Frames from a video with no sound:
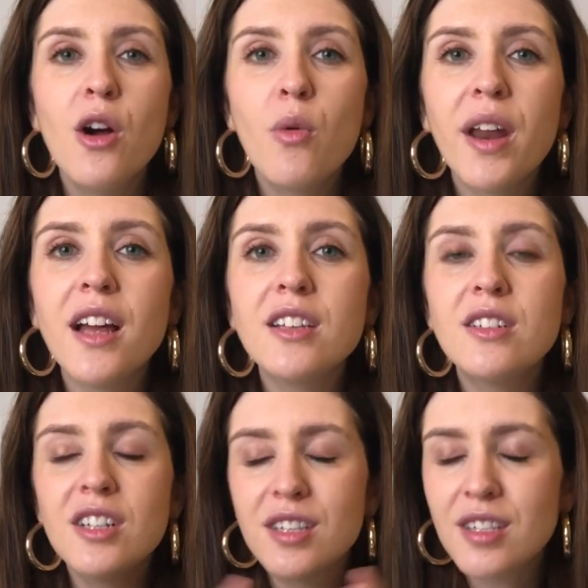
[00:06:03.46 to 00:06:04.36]
When I
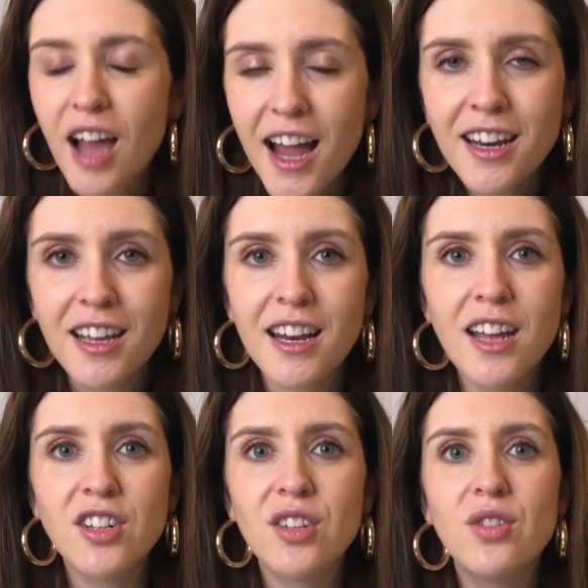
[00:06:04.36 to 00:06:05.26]
decided
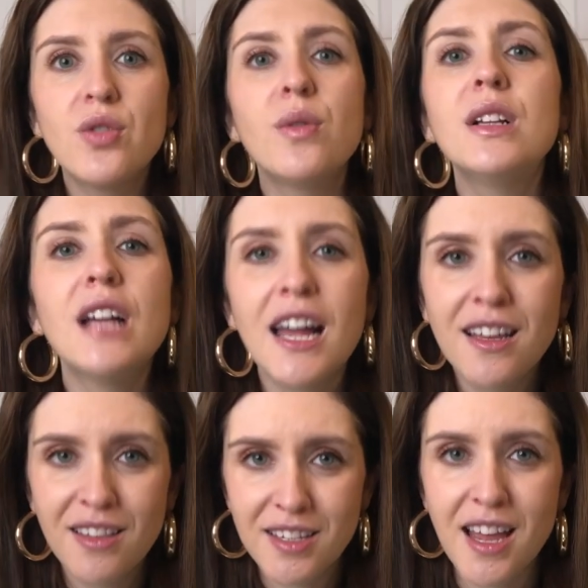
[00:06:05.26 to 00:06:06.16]
and just drew a
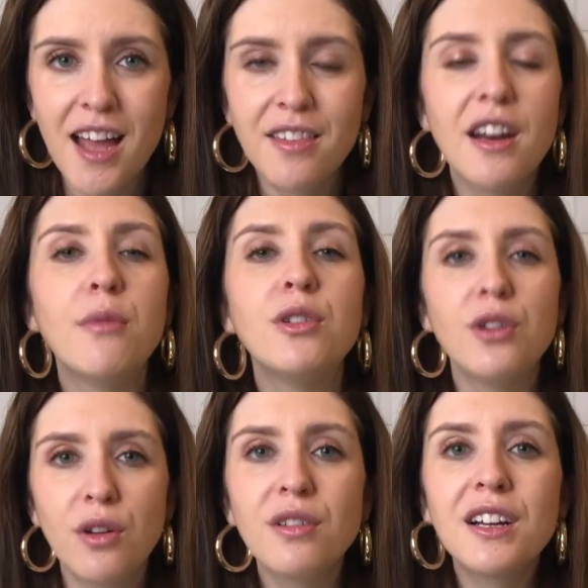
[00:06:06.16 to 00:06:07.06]
line in the sand that I would
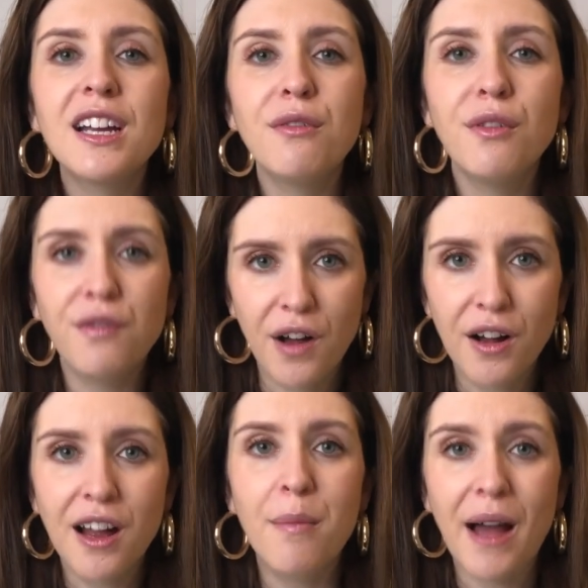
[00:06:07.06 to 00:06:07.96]
no longer give a
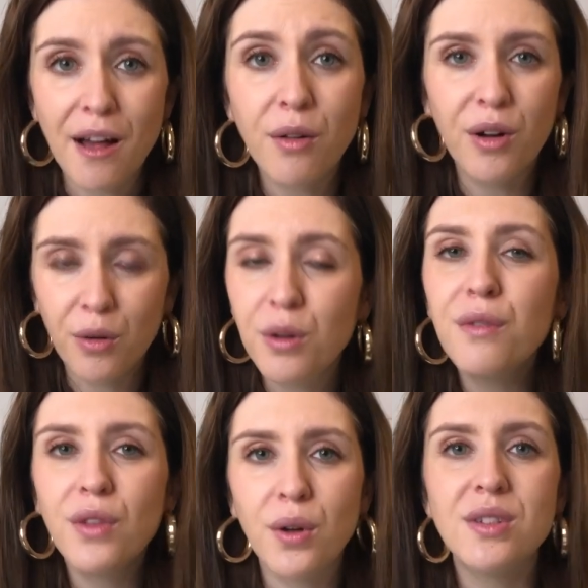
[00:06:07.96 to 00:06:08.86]
fuck about all
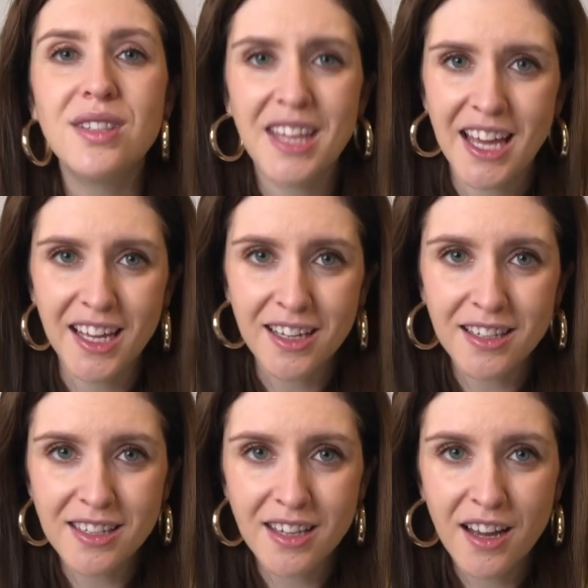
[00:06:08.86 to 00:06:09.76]
of those
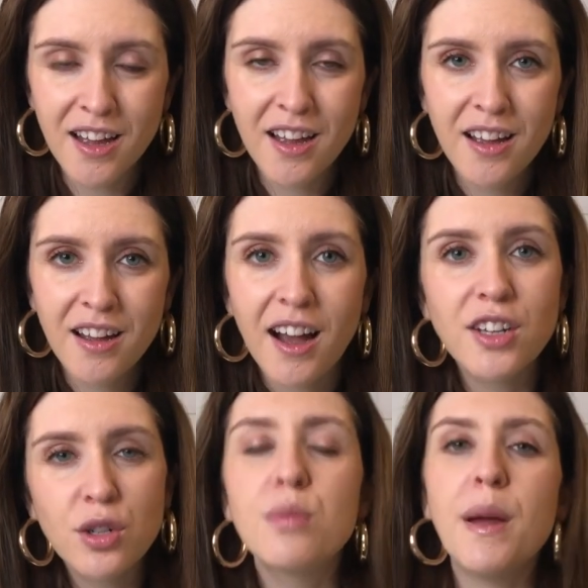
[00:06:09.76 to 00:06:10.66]
things, I
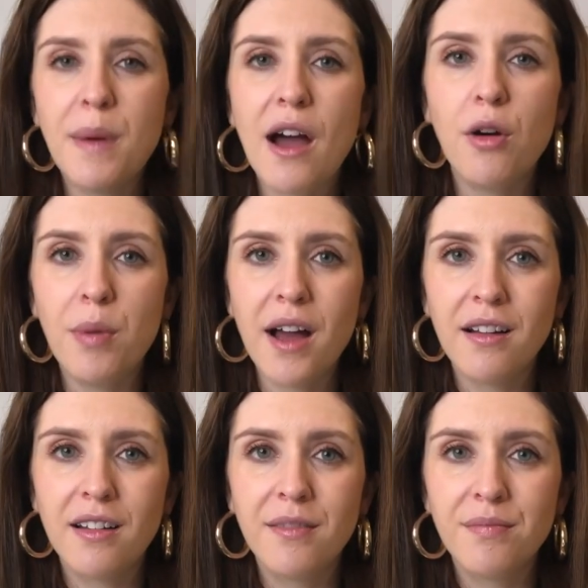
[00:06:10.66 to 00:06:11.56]
took my power
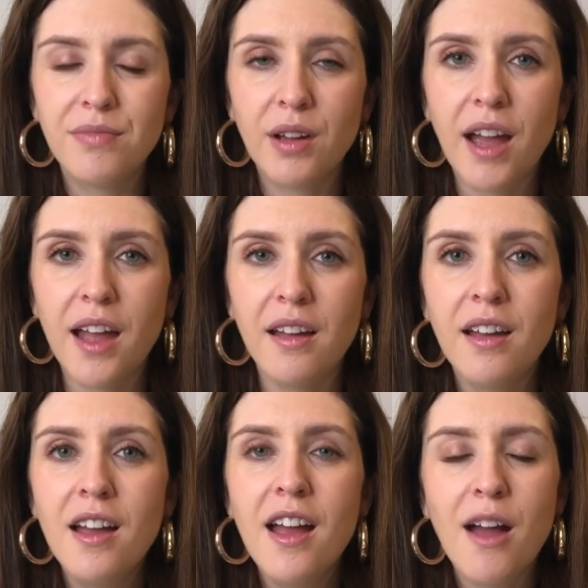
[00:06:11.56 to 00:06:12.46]
back, okay?
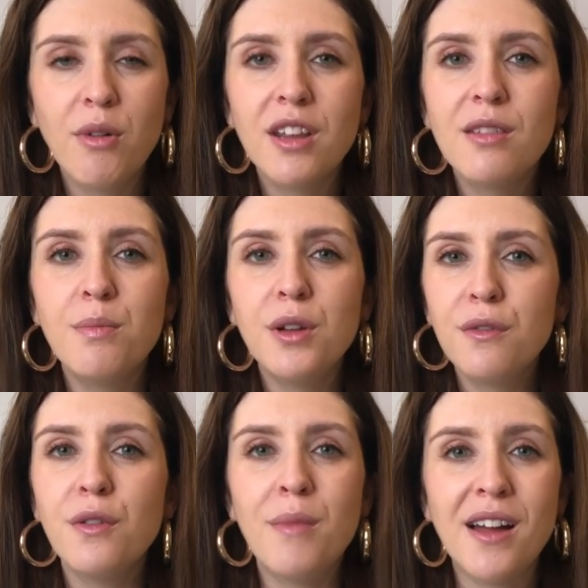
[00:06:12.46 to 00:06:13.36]
And one of the
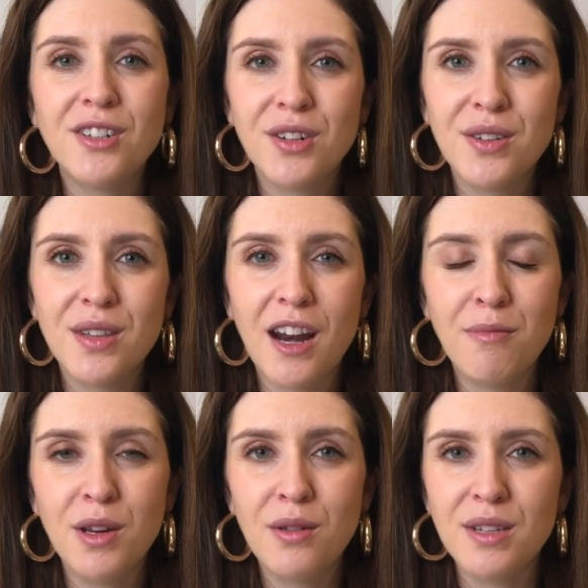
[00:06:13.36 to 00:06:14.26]
beautiful mantras that
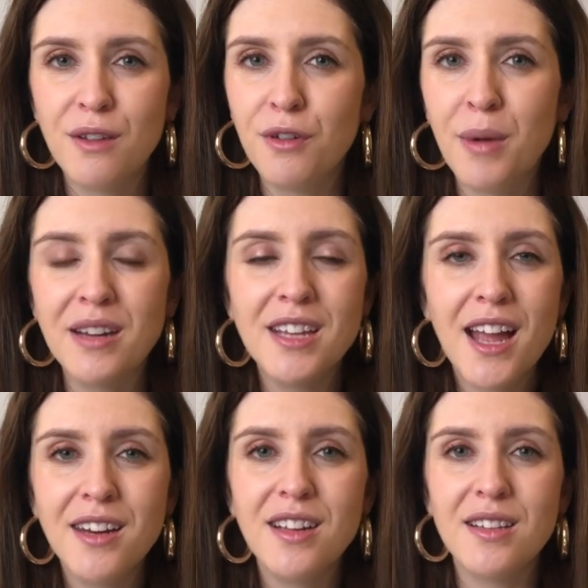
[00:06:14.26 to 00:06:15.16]
I've been using for about
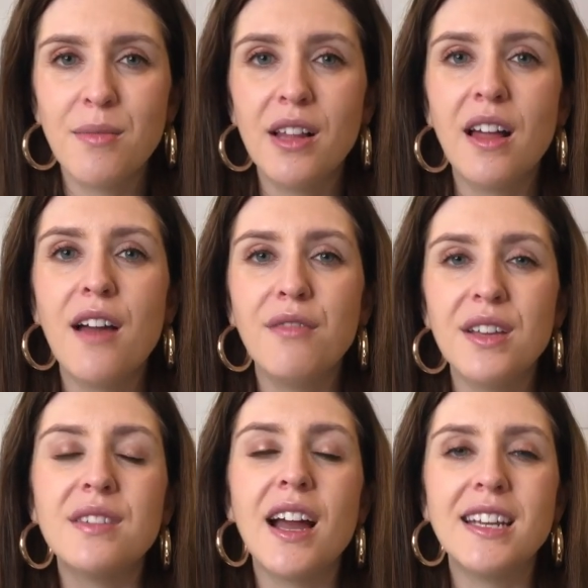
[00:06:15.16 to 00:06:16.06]
10 years in my life
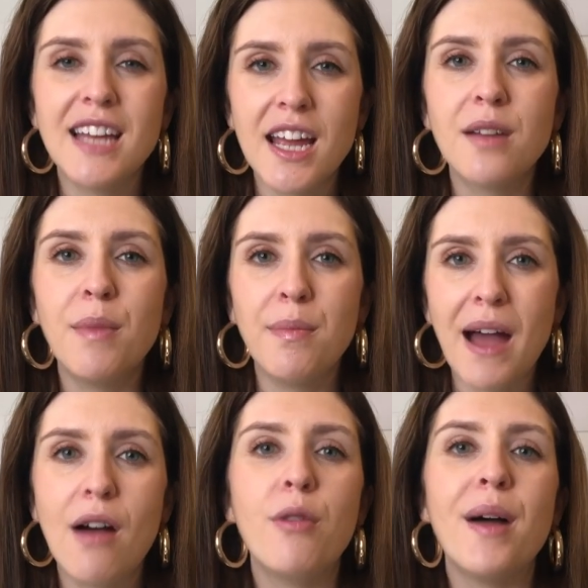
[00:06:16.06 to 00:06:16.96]
is, I take my
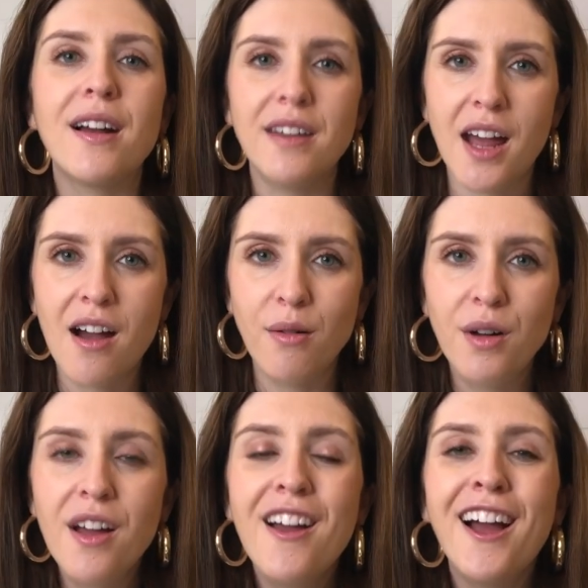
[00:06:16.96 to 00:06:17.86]
power back now.
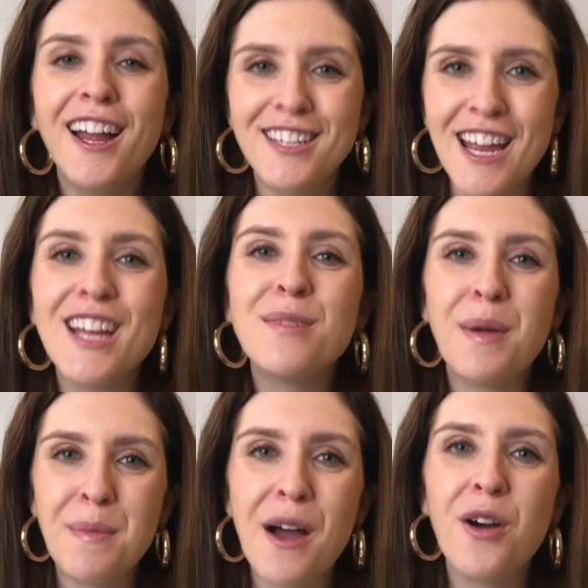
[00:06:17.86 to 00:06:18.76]
I take
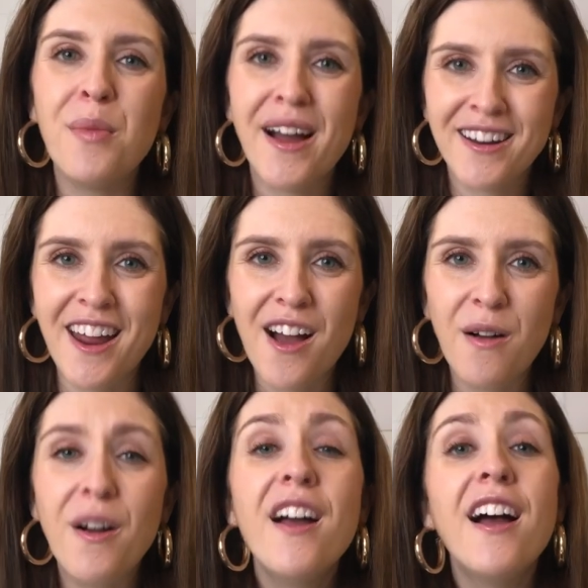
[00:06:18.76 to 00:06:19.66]
my power back
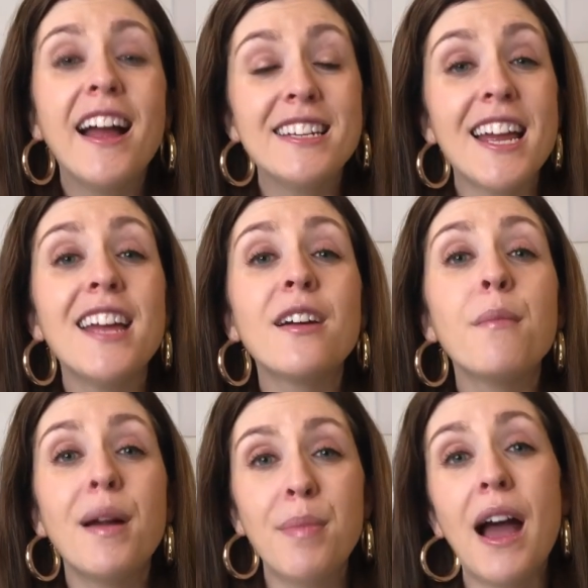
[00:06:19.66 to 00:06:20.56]
now. I take
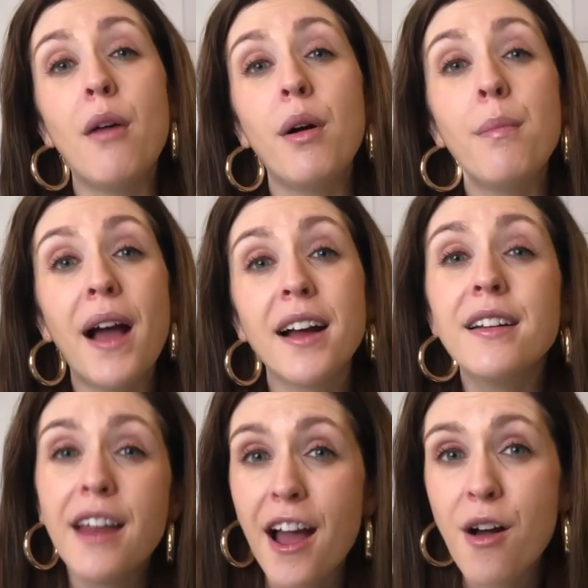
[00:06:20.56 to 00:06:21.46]
my power back
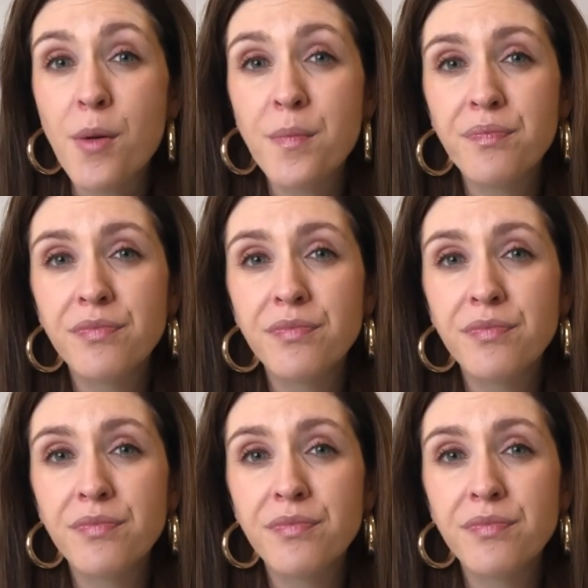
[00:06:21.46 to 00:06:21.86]
now.